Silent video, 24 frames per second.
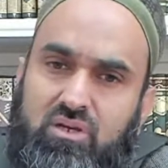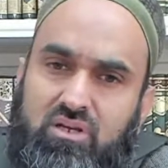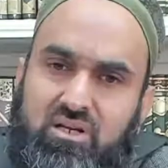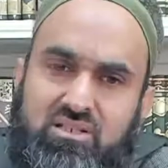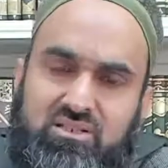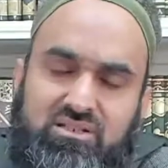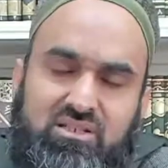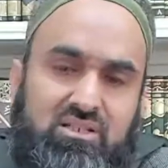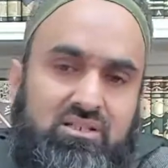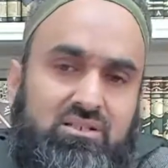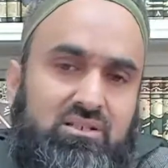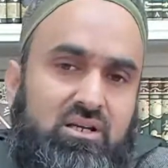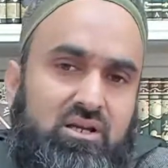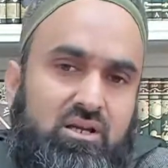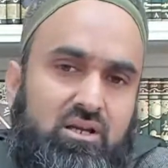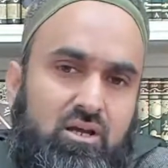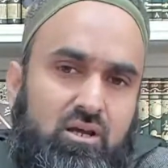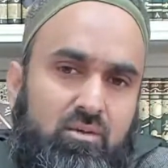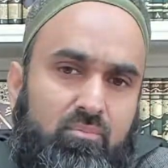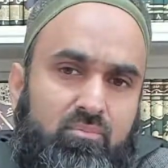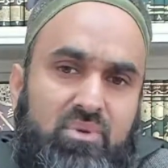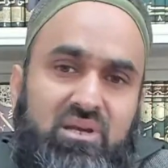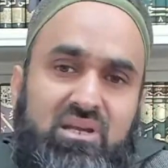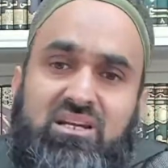And I said,
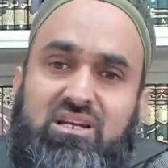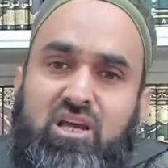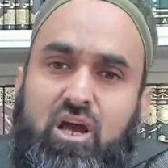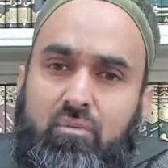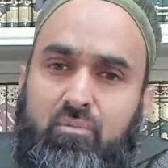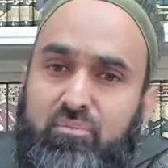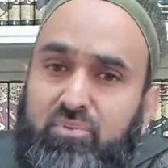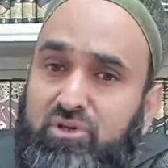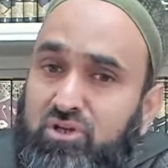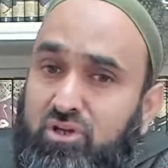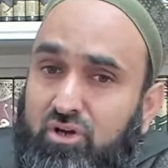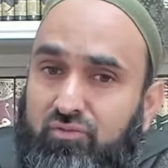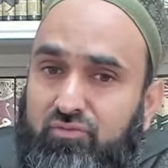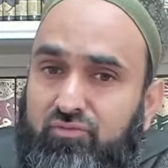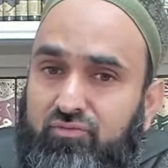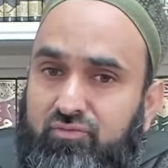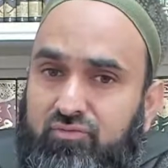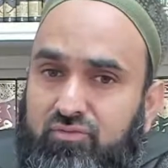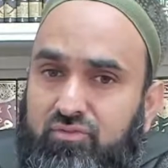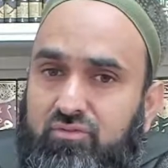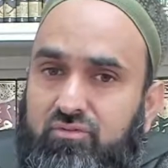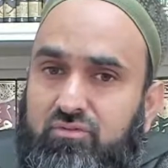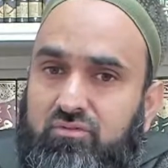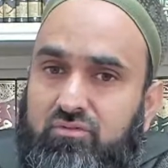be in company
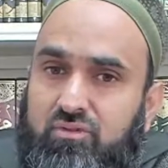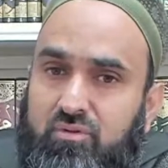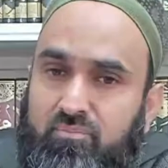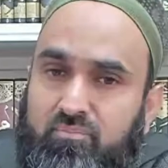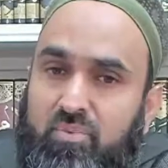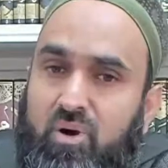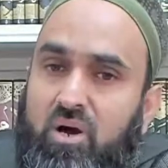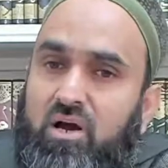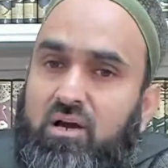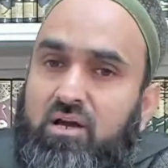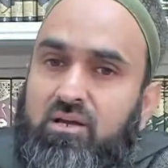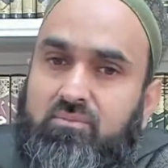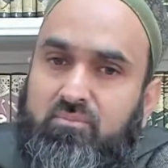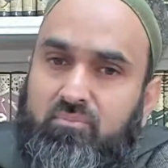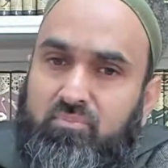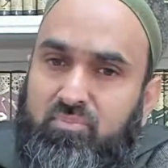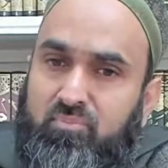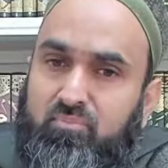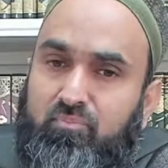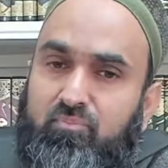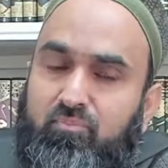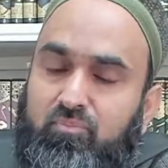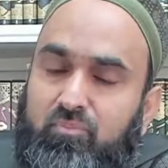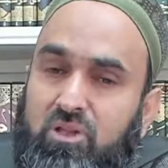of
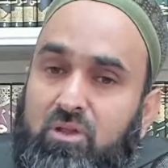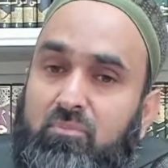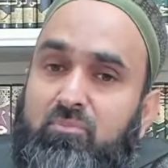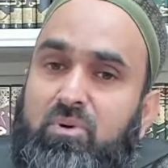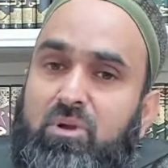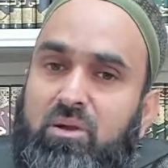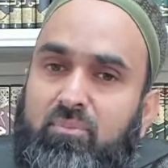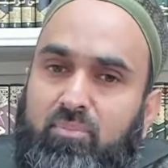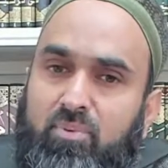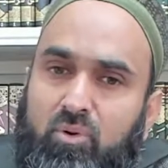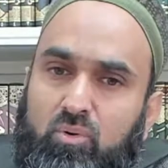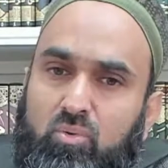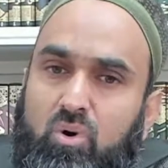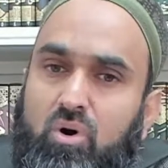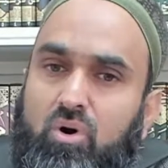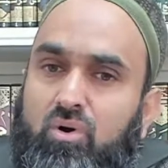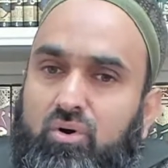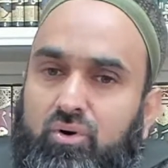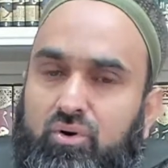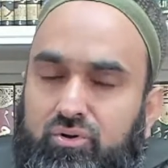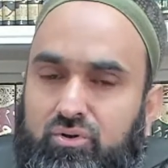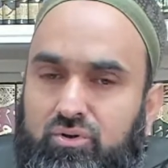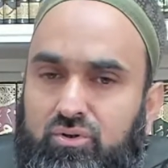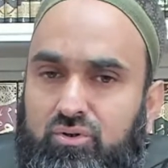the people who are
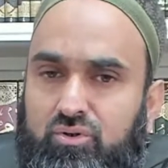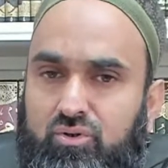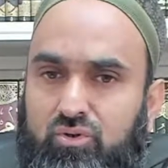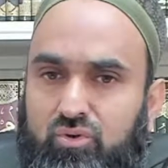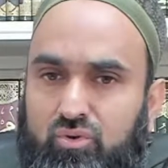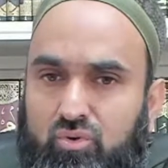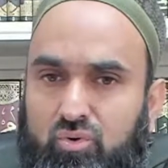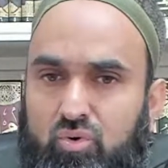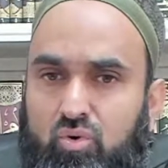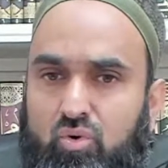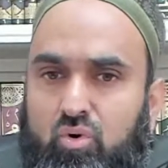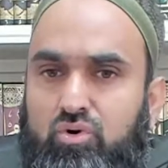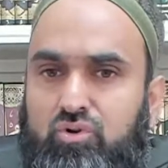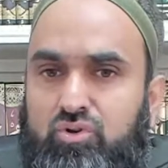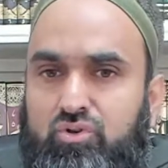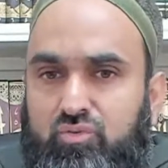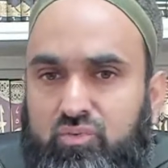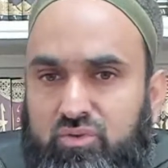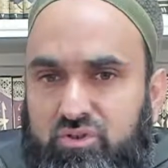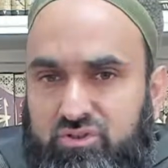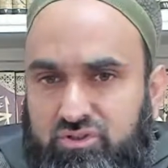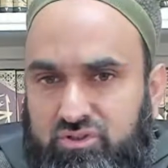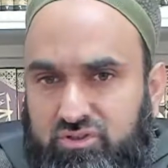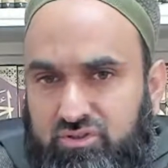good, who call you
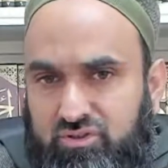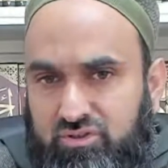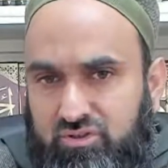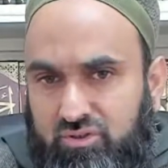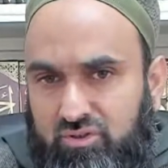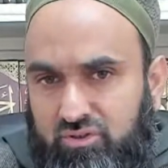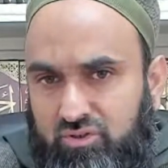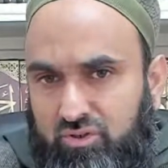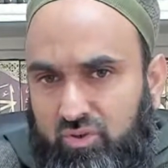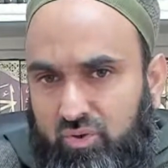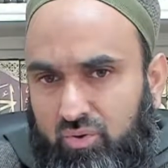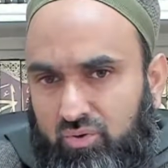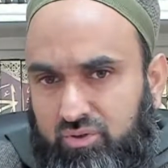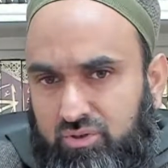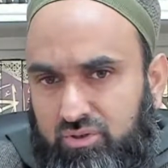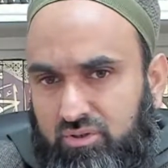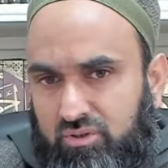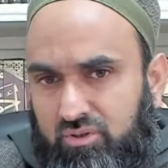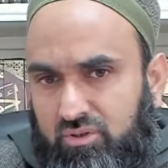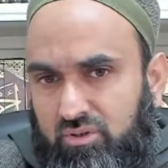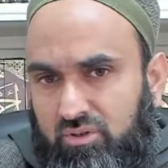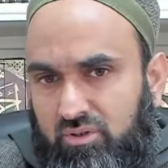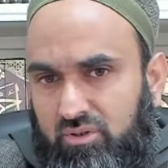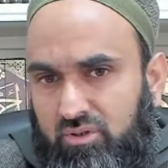towards the good,
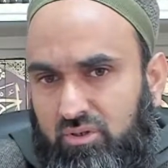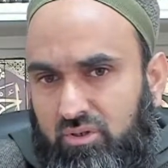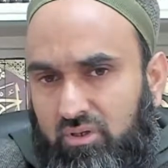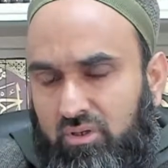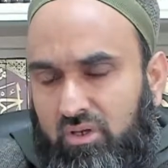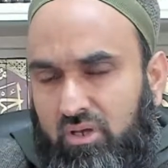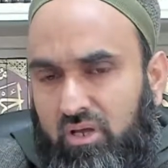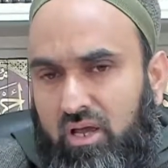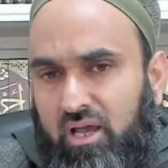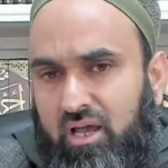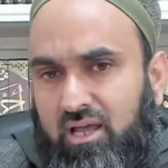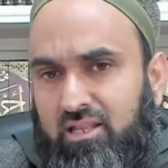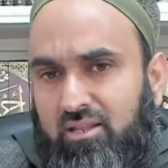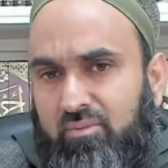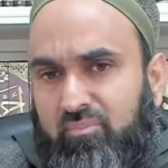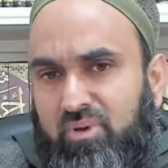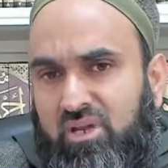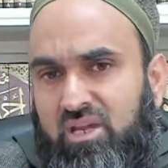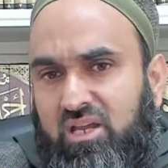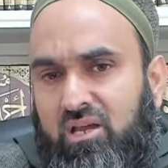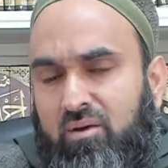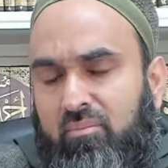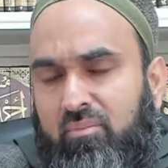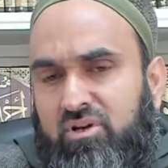and
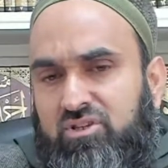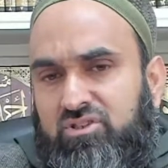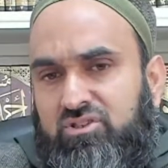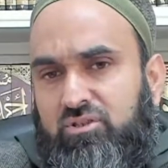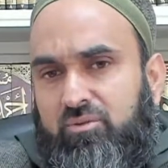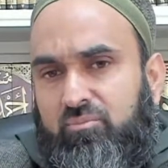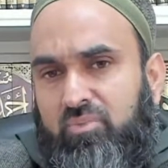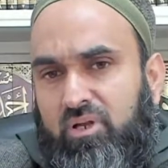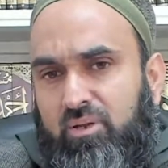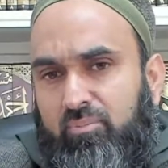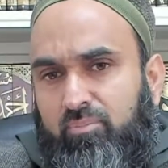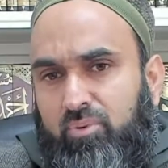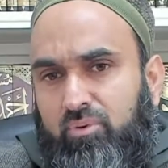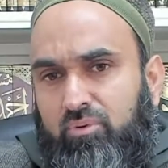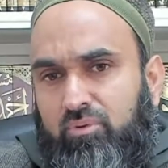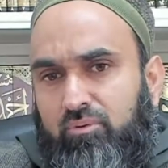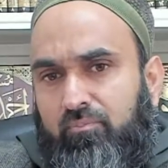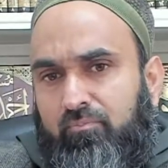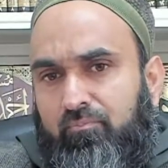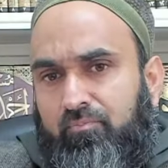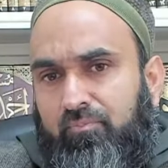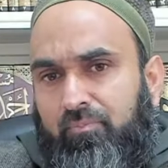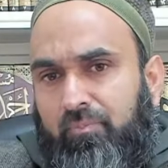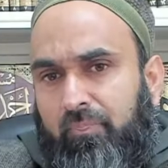be amongst the
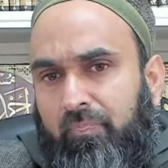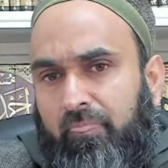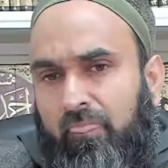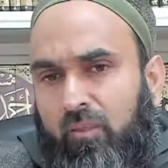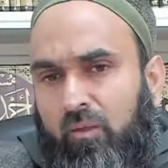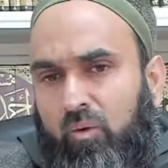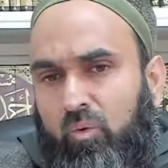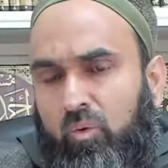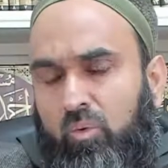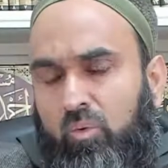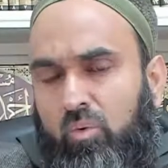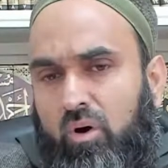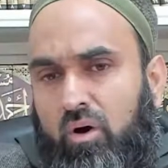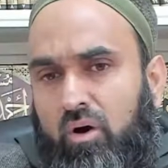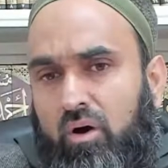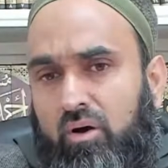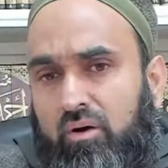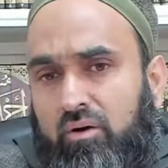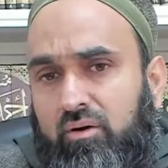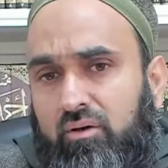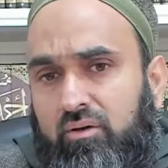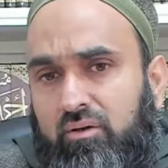people who are